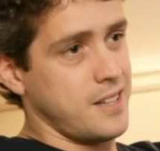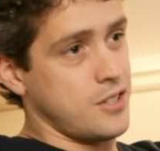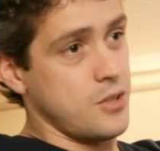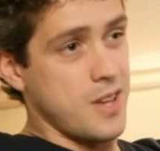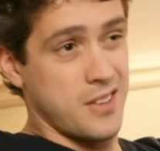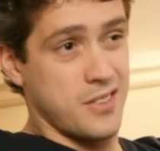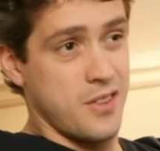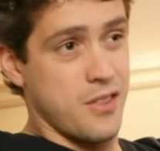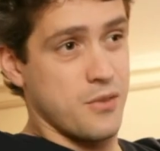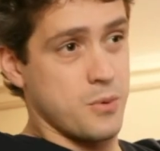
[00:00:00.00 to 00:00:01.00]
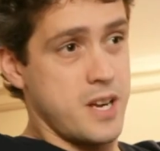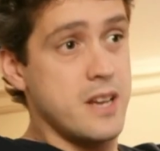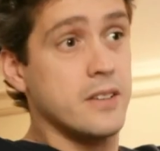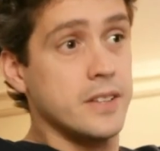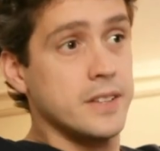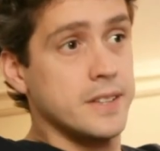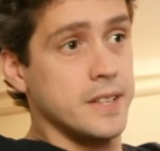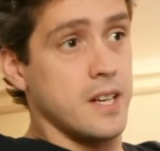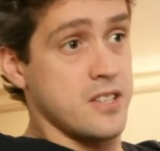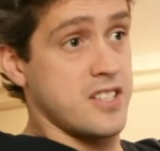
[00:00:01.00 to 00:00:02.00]
to 2003,
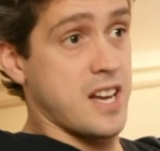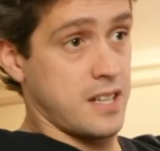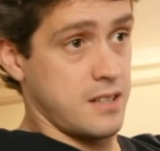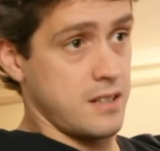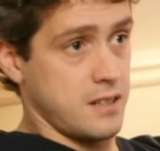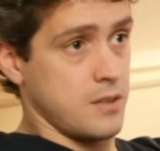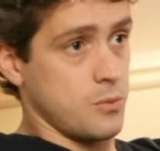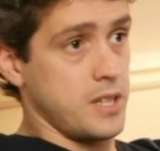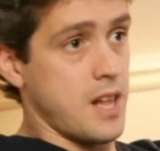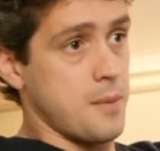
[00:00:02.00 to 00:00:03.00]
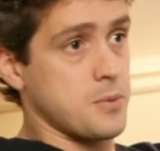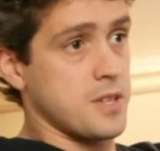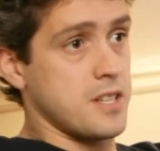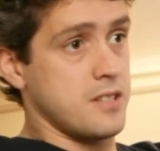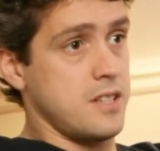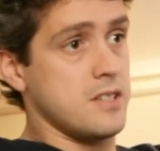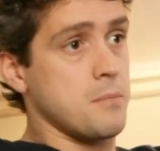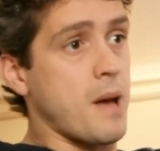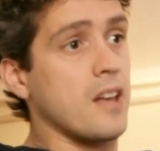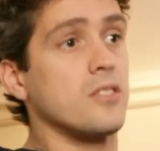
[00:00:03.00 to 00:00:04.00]
a second relapse with the disease, and
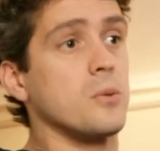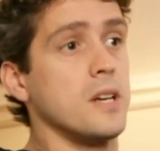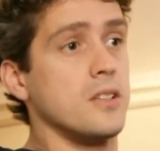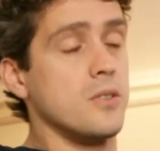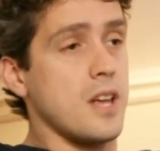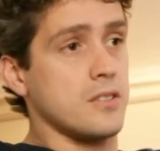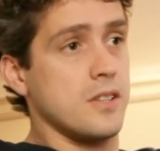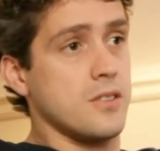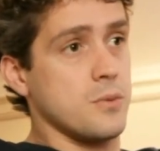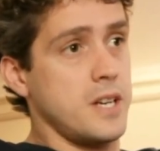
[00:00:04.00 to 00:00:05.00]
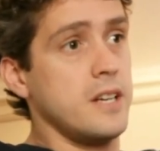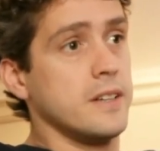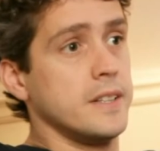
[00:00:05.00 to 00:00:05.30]
passed away in 2003.